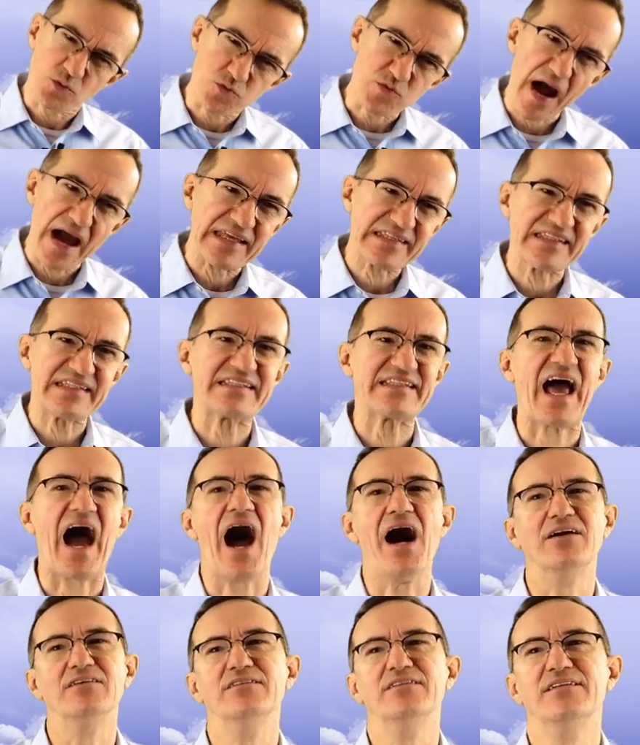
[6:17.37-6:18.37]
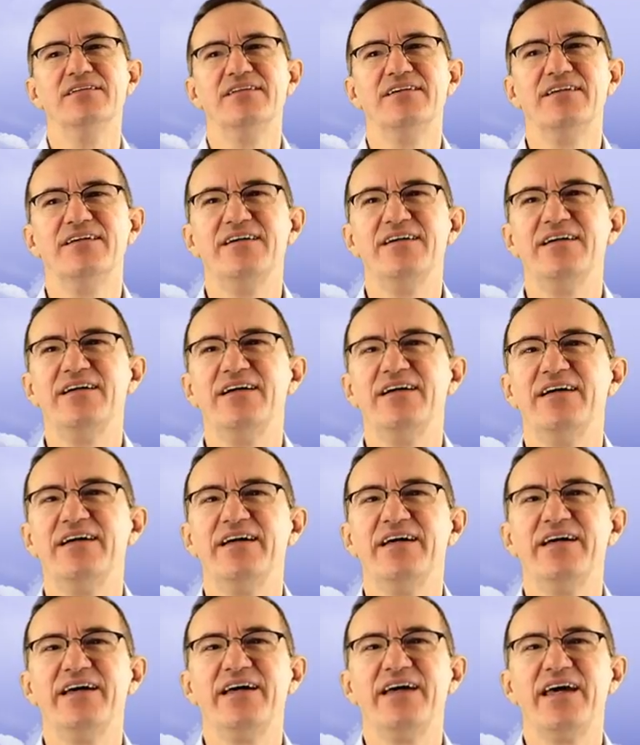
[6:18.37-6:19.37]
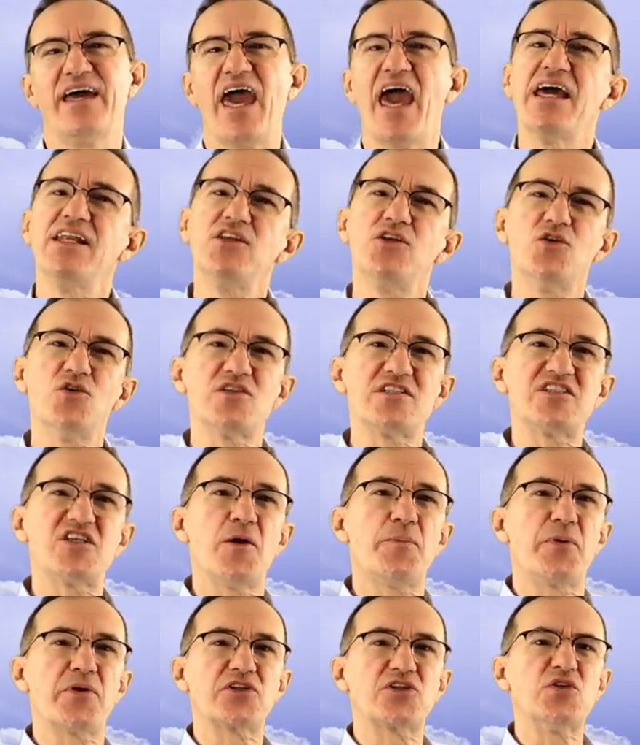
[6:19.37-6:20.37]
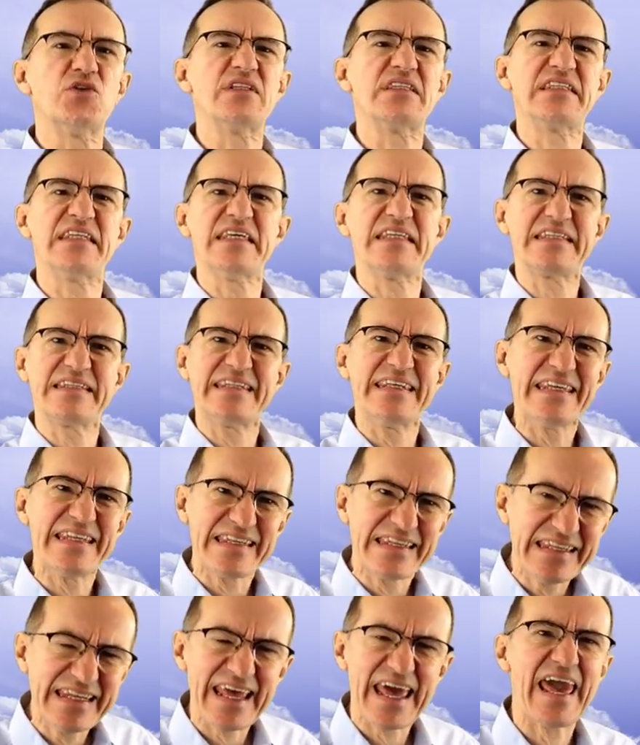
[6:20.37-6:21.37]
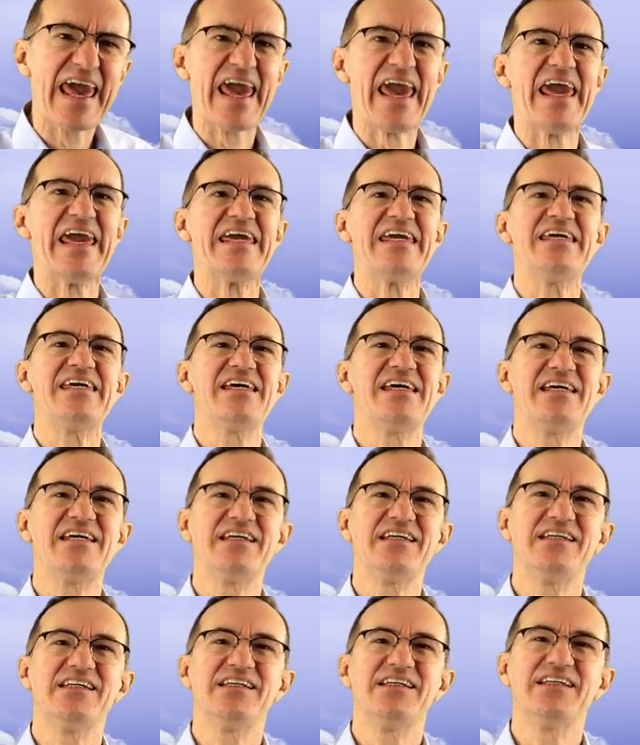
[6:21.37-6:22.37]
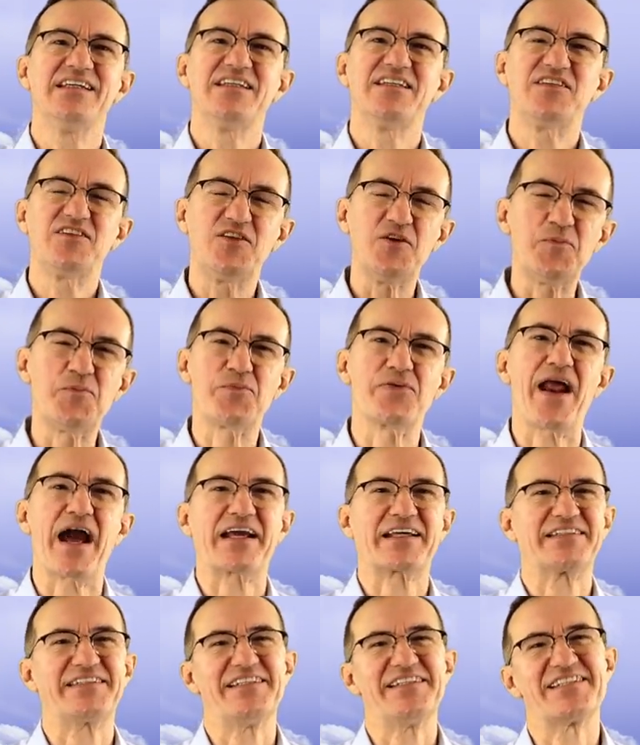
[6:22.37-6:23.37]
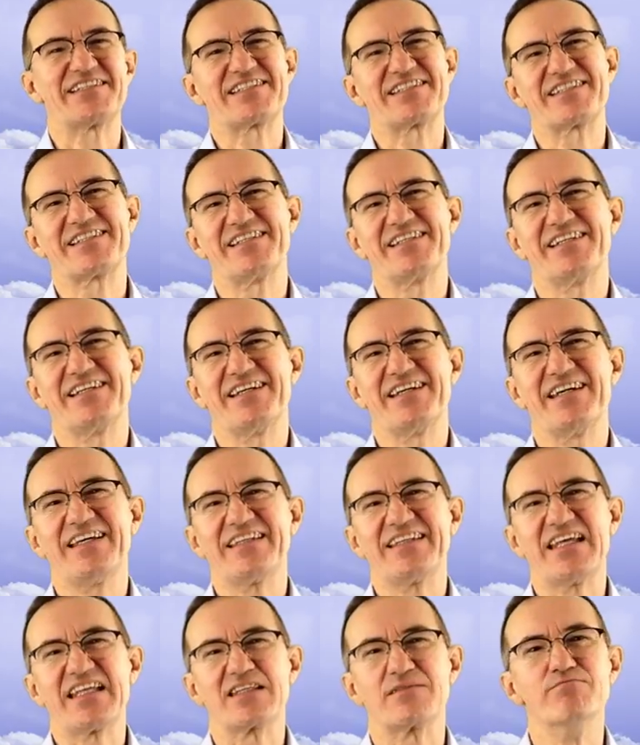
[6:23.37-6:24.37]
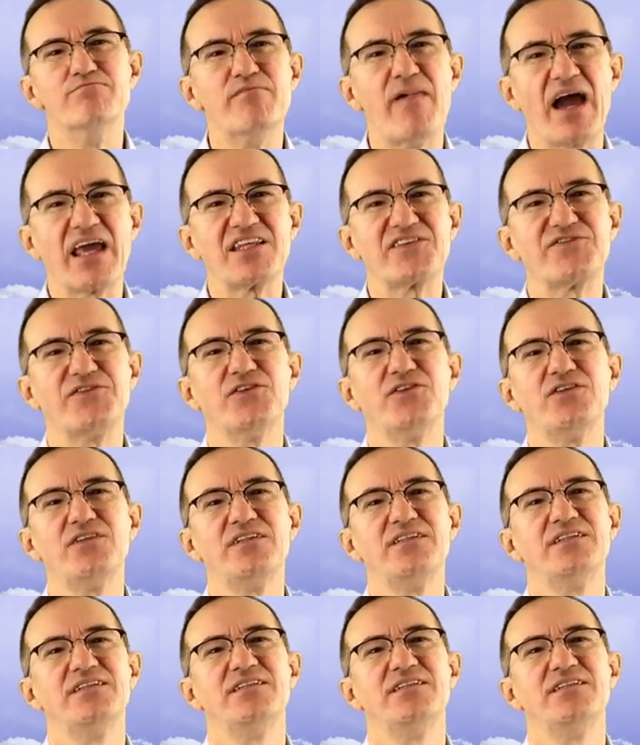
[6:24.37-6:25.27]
write it down, and use the opportunity today to practice that mindfulness